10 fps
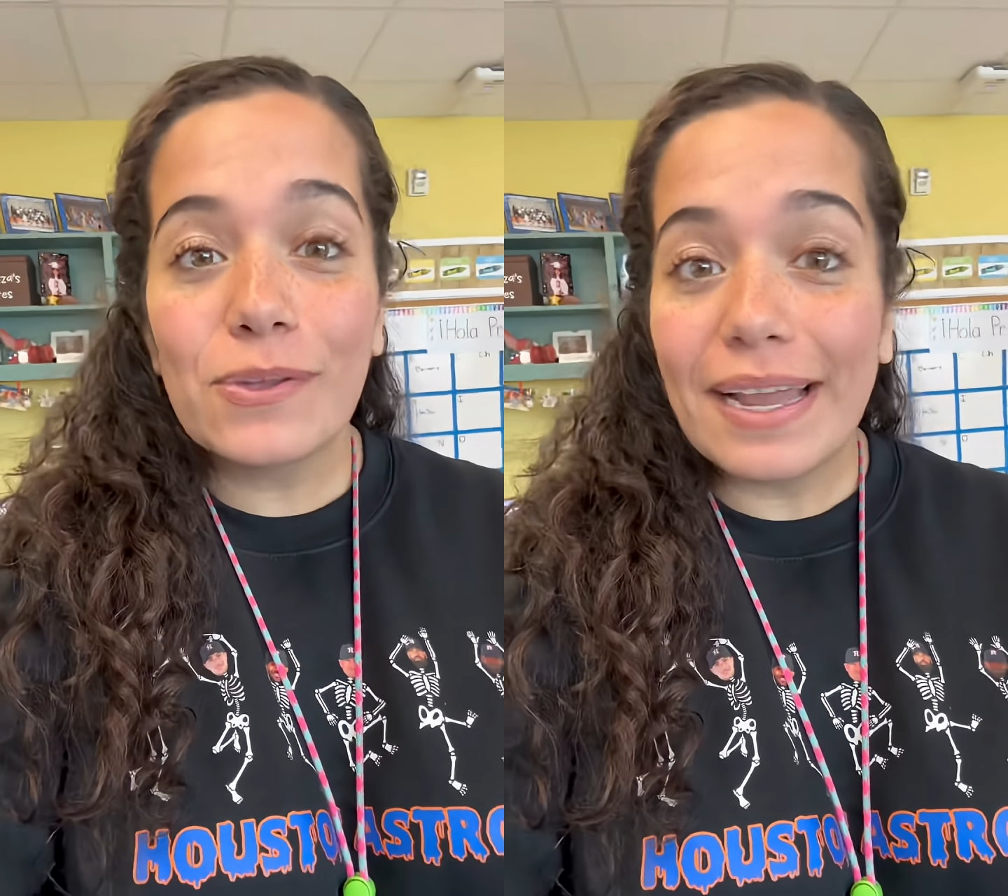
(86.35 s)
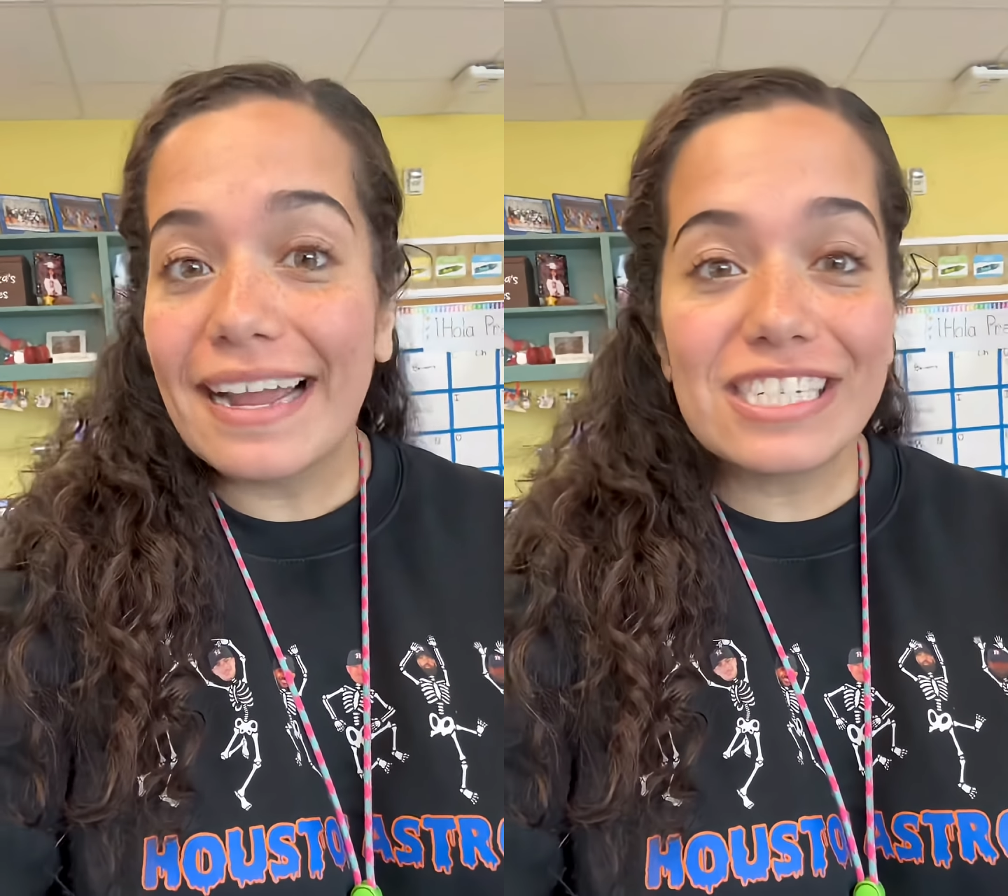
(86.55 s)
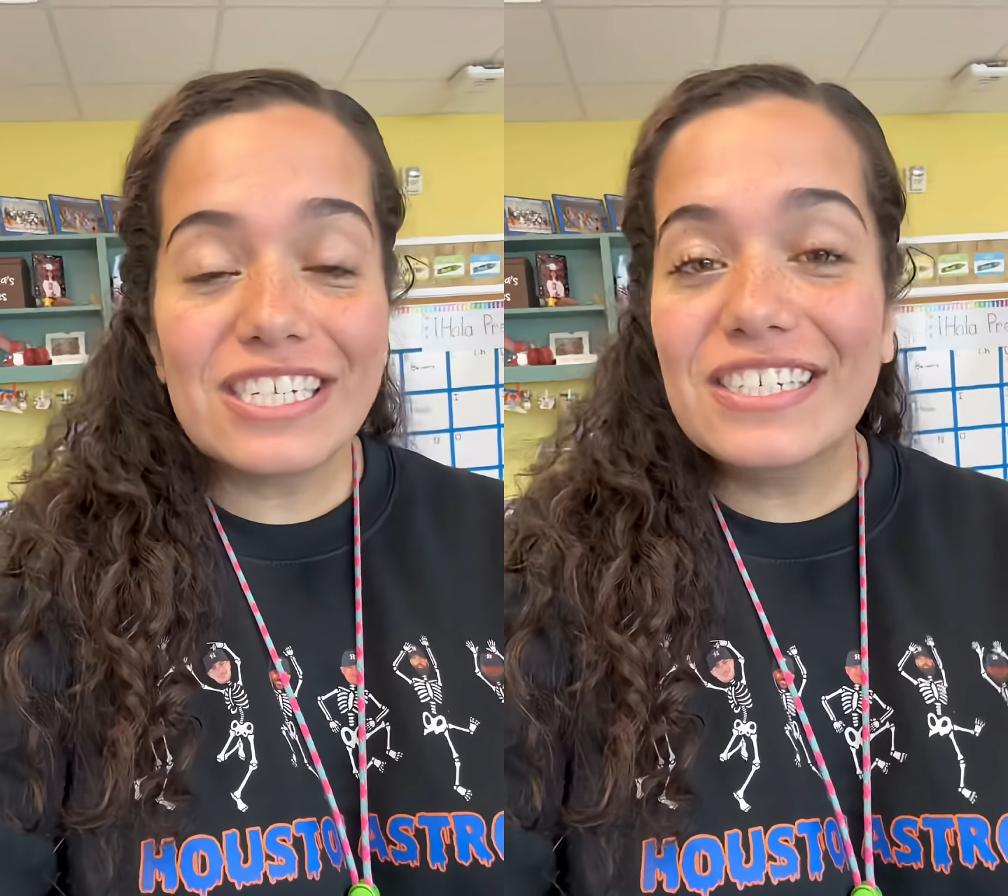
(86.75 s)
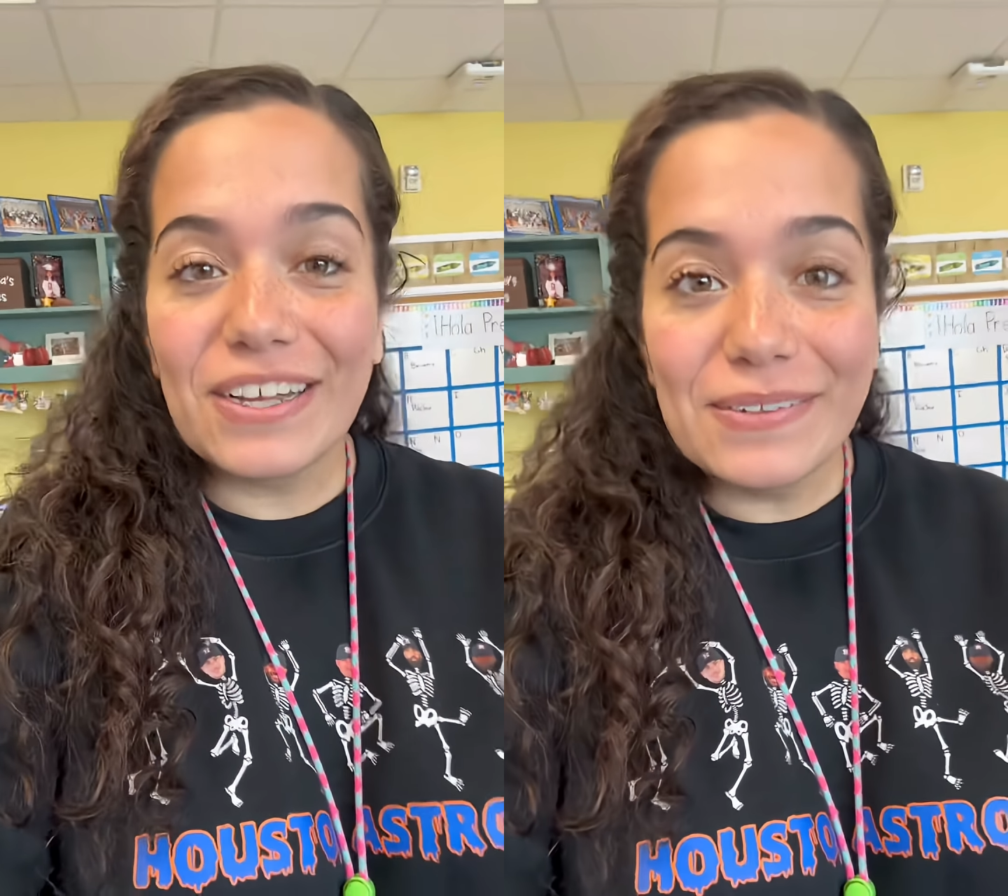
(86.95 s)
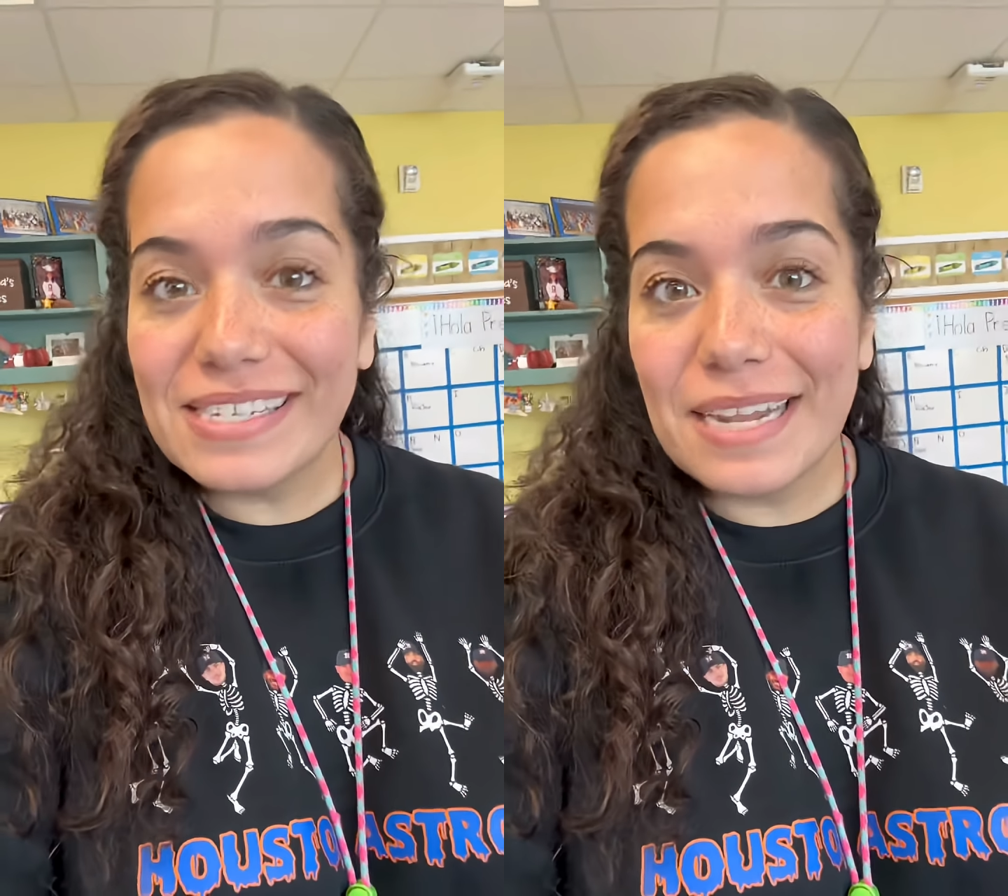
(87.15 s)
so I actually
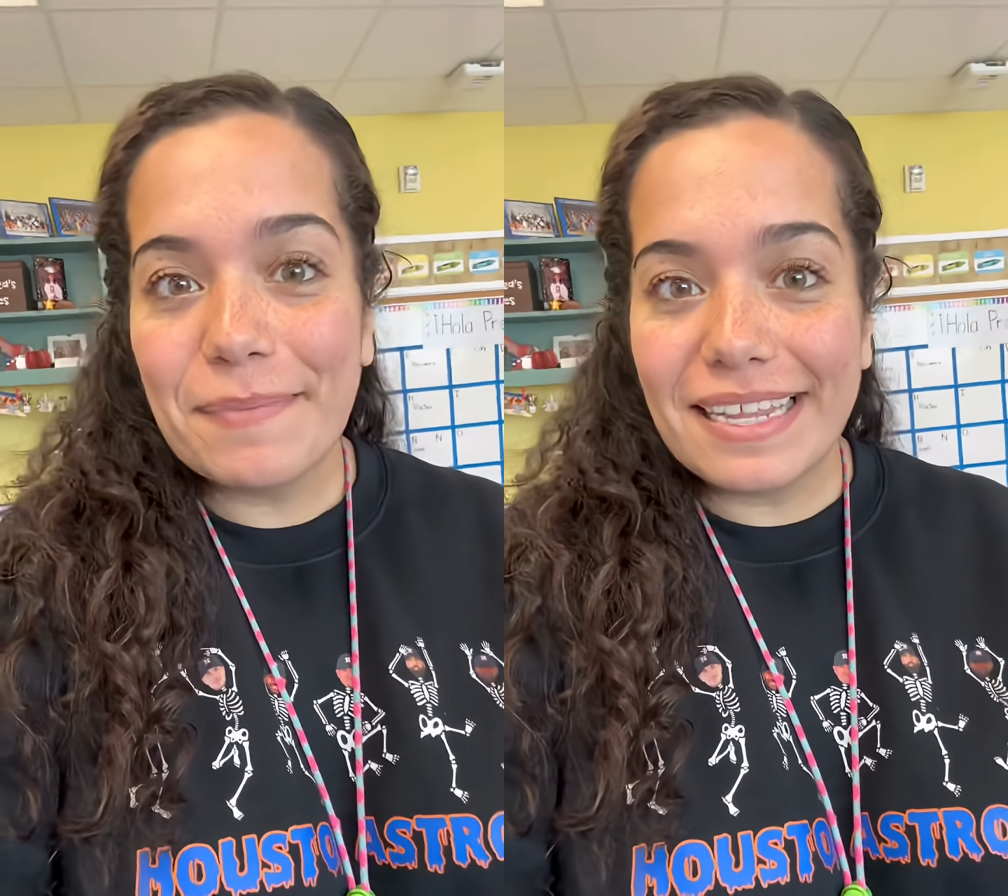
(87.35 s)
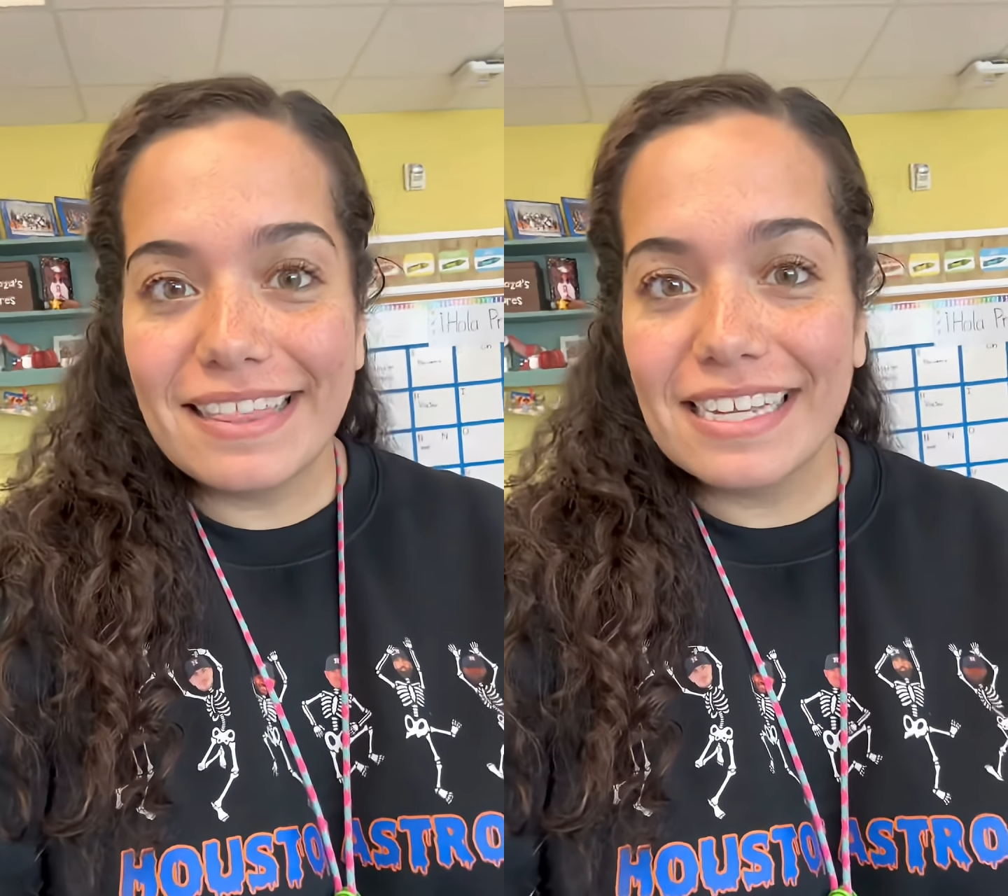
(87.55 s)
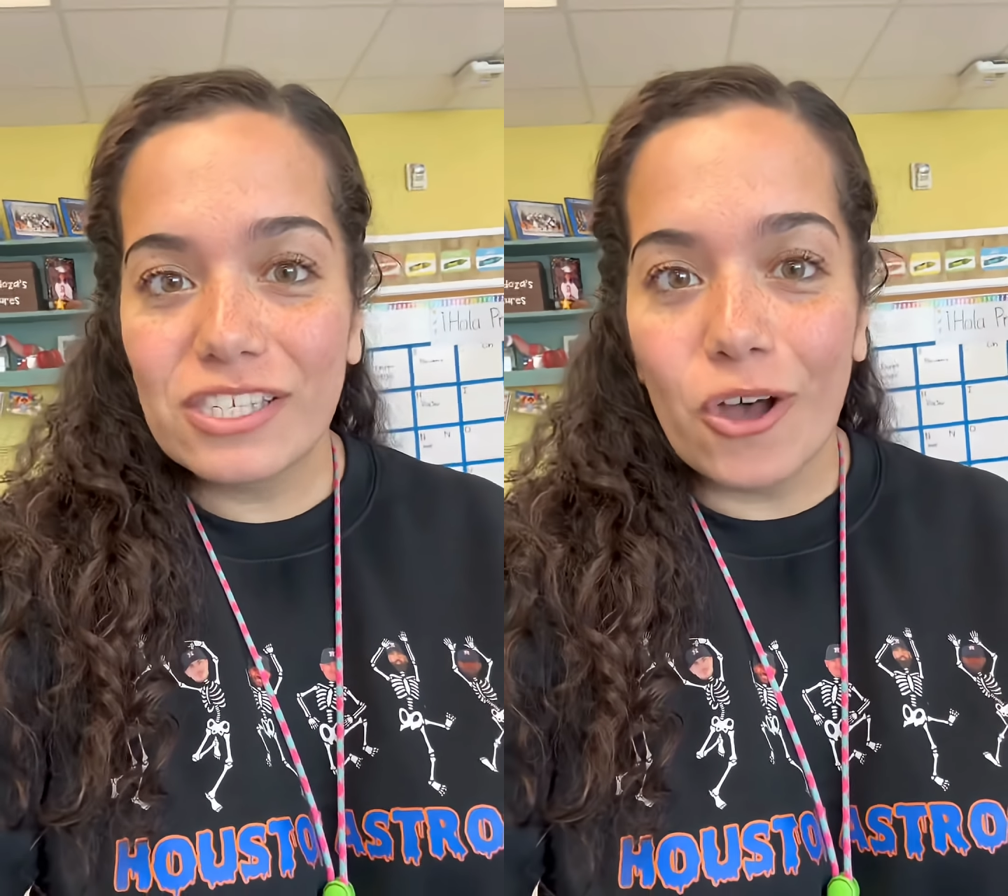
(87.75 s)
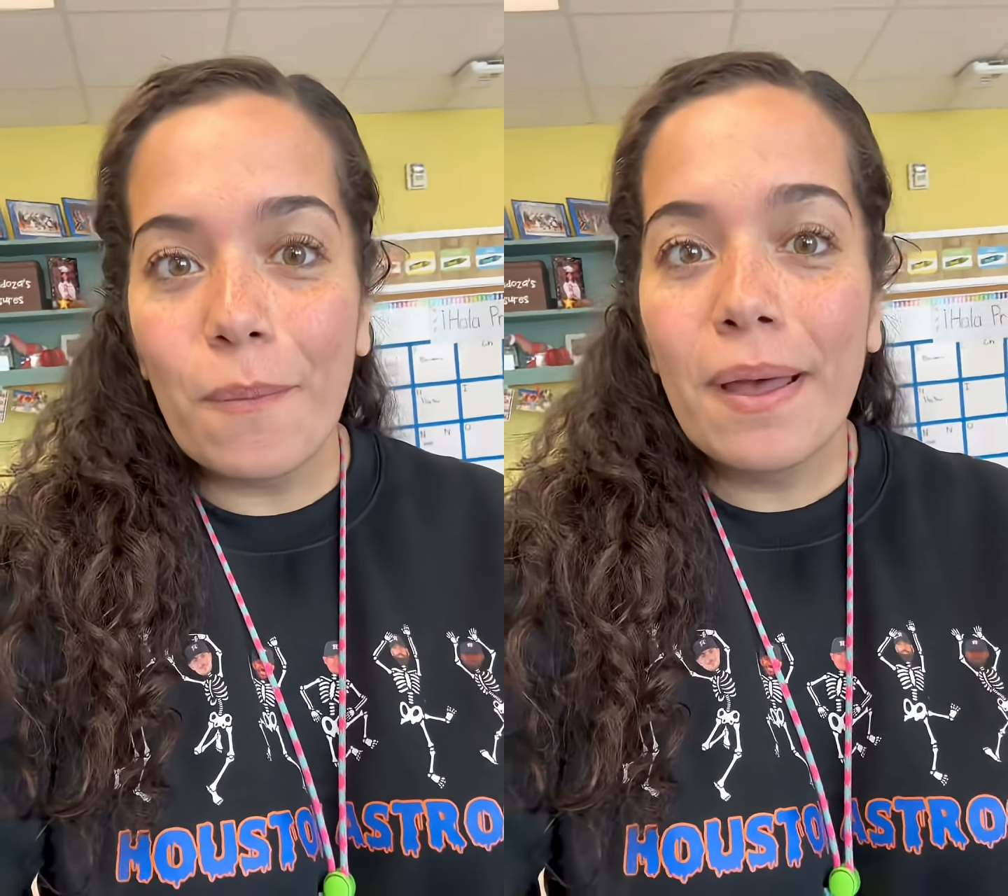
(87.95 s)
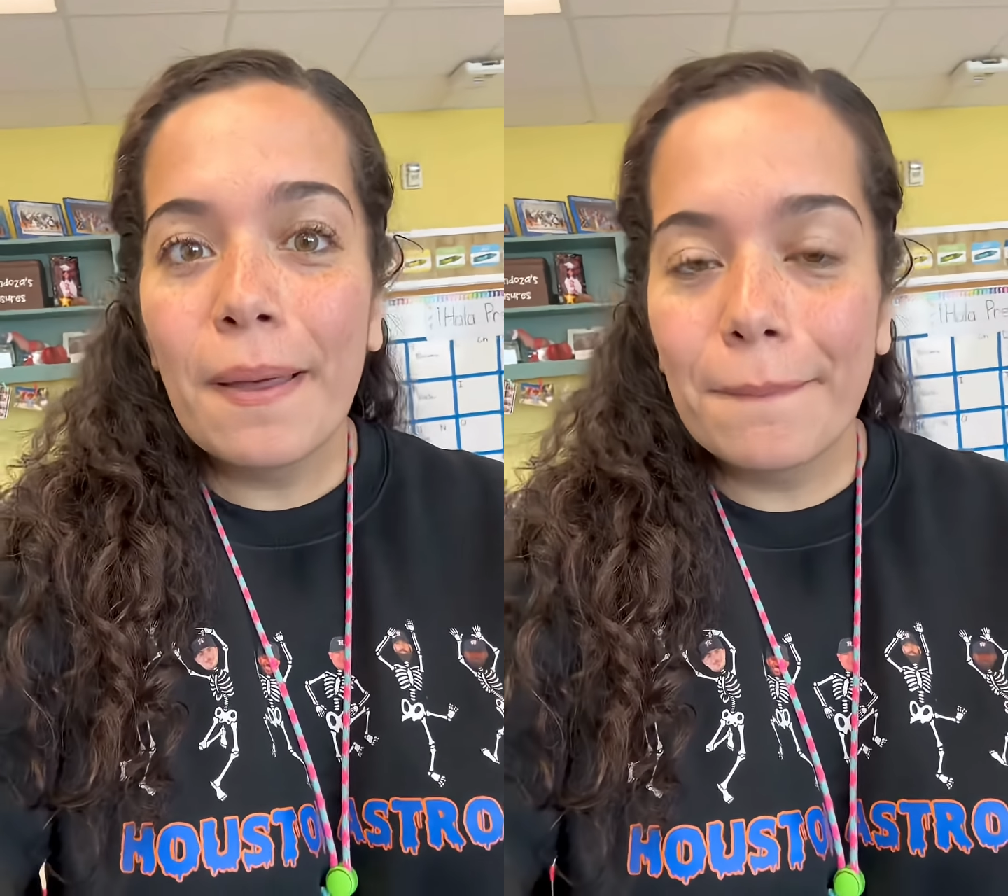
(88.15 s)
don't send many things home,